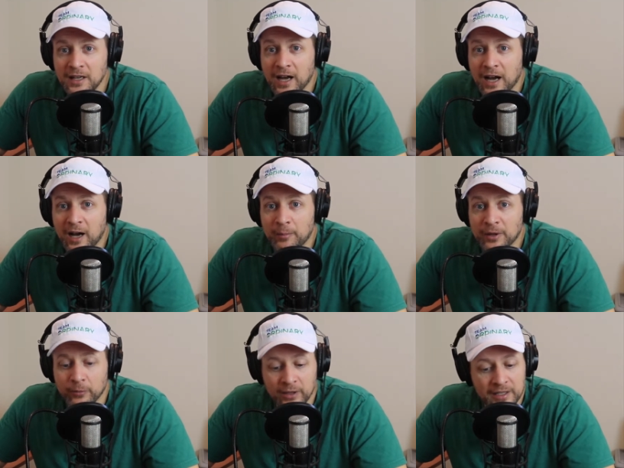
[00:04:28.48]

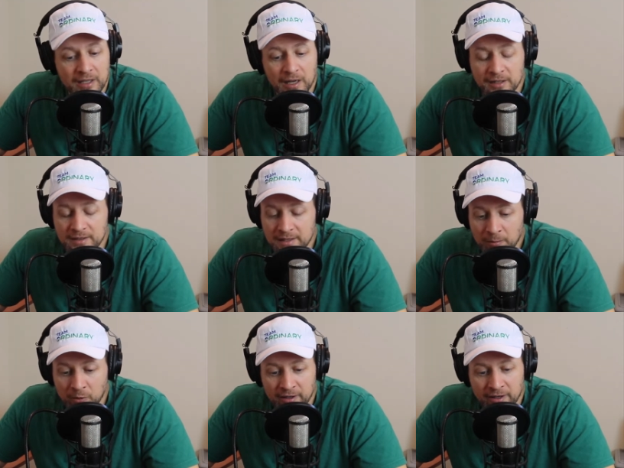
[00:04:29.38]
But really,
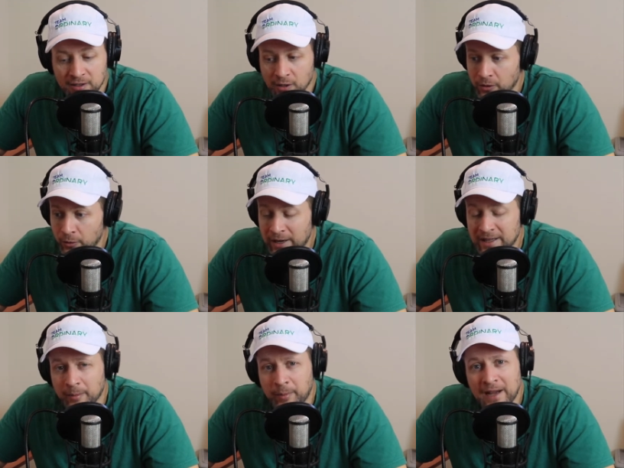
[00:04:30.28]
Team Ordinary is going
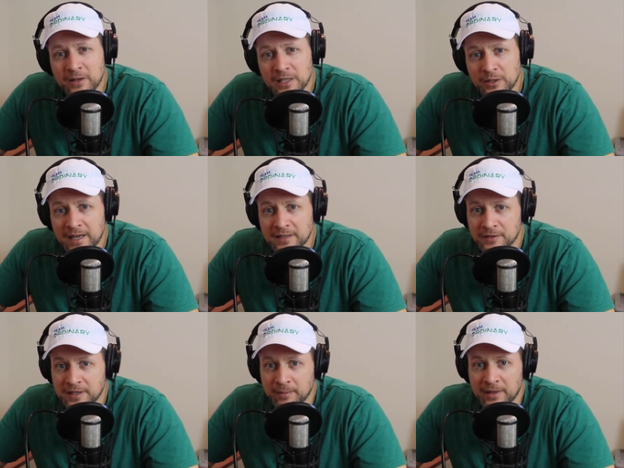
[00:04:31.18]
great. The bios that you guys have
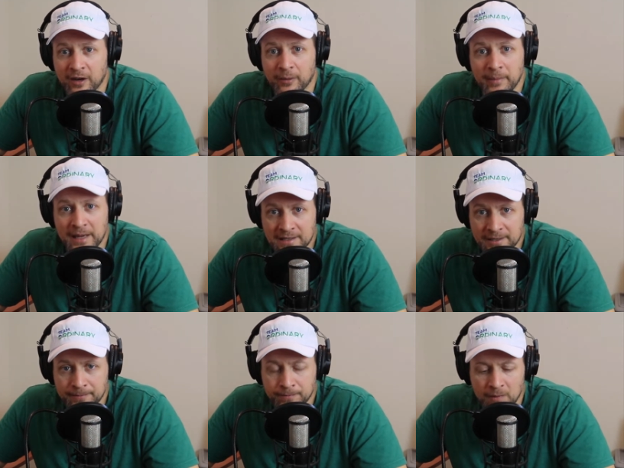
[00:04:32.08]
sent me are
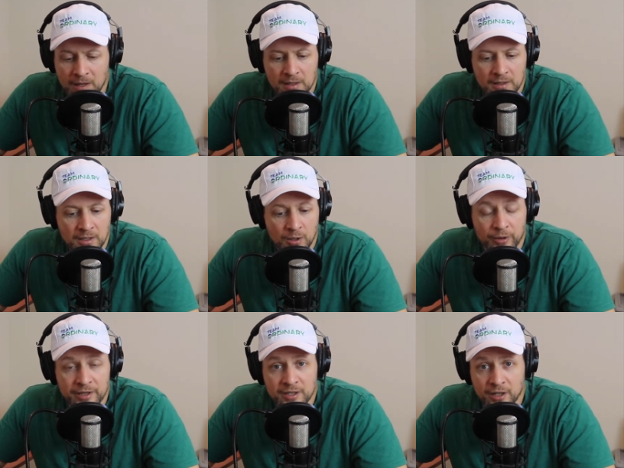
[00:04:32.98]
amazing. We're
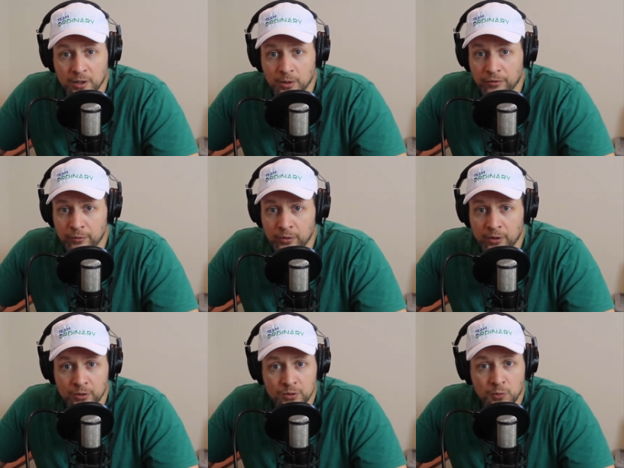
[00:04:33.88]
going to start going through
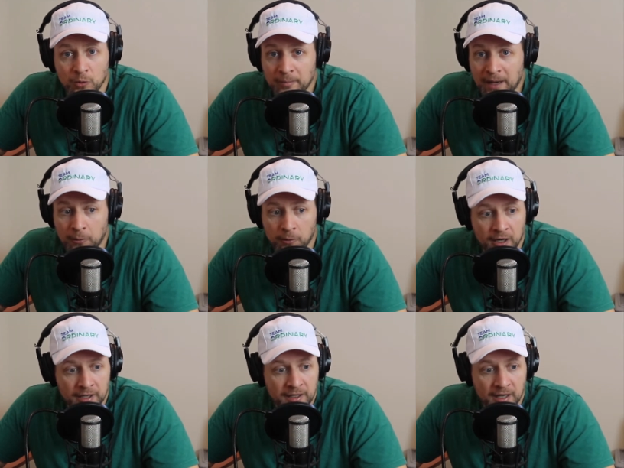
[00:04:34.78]
those one by
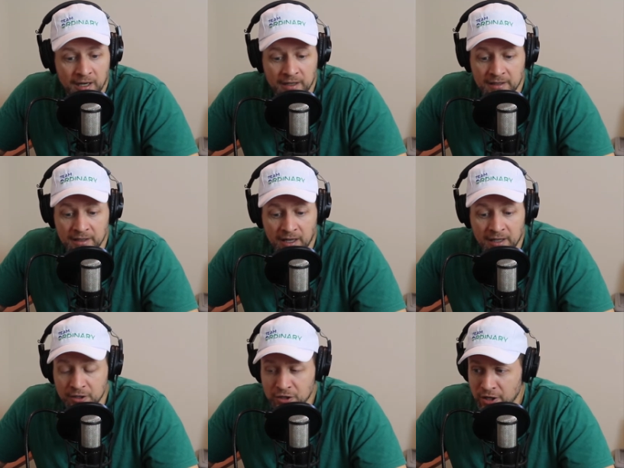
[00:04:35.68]
one on
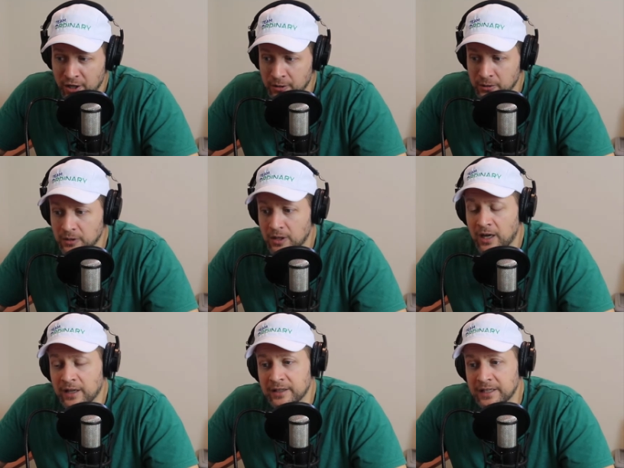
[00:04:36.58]
the show,
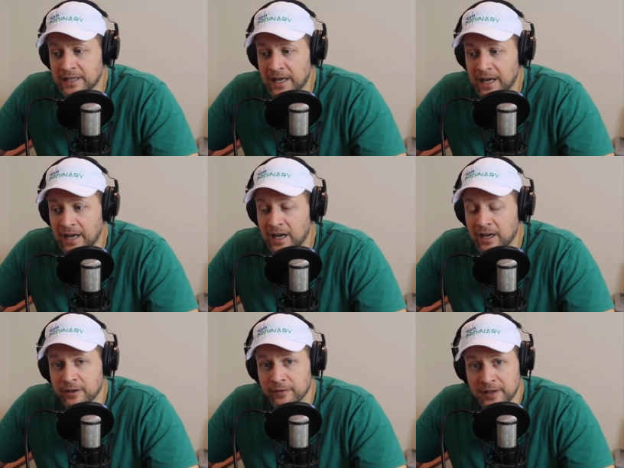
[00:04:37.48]
on our
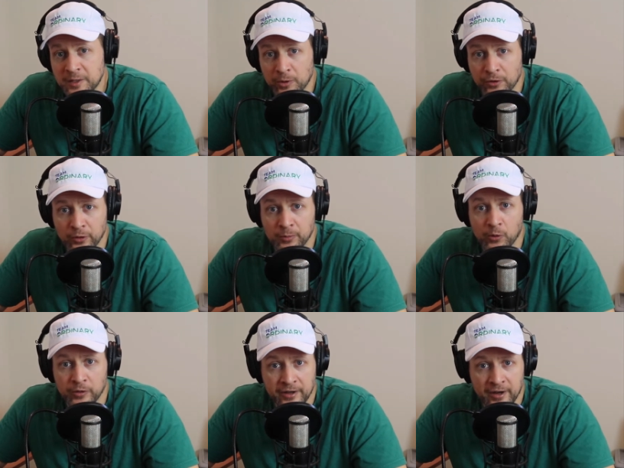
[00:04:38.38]
Facebook group,
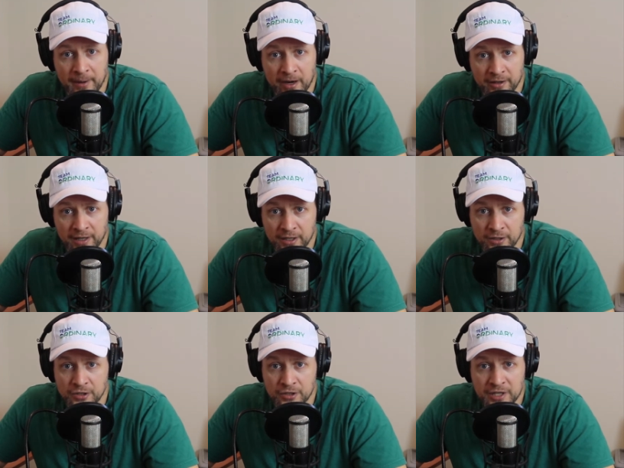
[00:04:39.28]
Ordinary
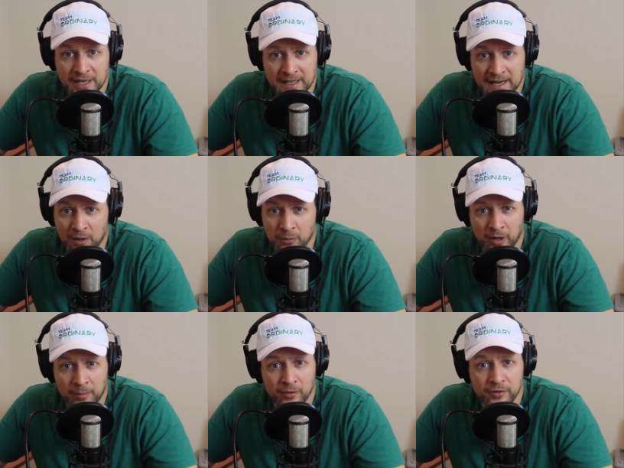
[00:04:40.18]
Marathoners. Just check that out. We're
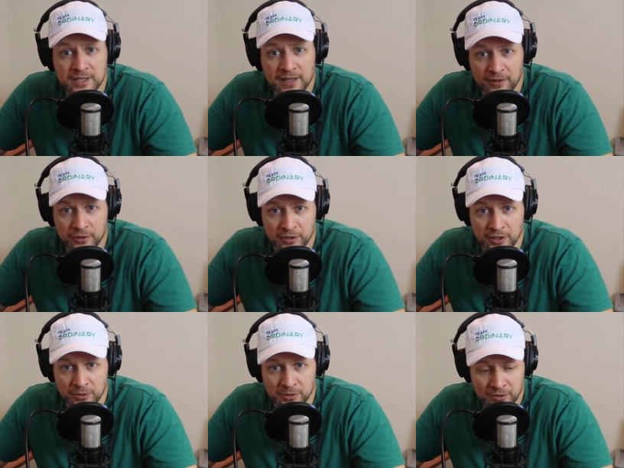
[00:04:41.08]
up over 700
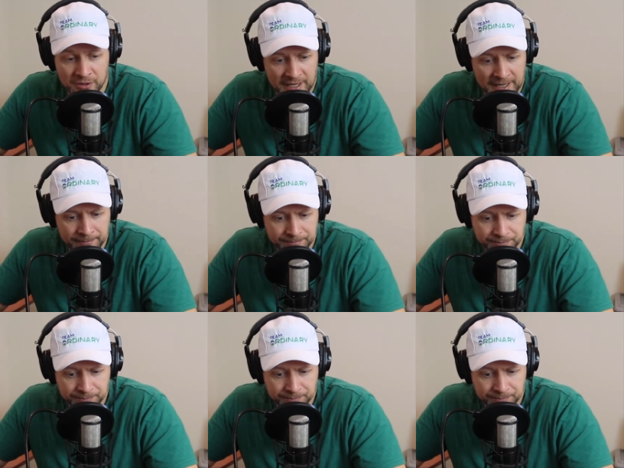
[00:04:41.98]
users today.